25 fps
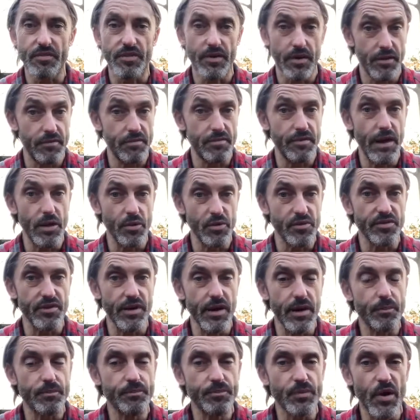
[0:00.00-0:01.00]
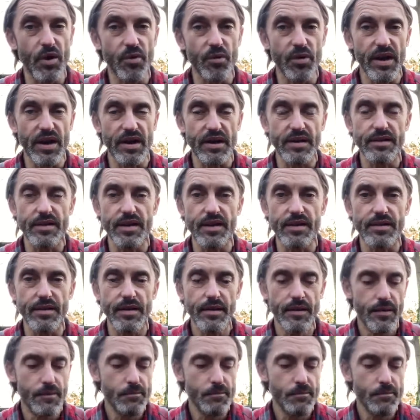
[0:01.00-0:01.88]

and I felt it. I really did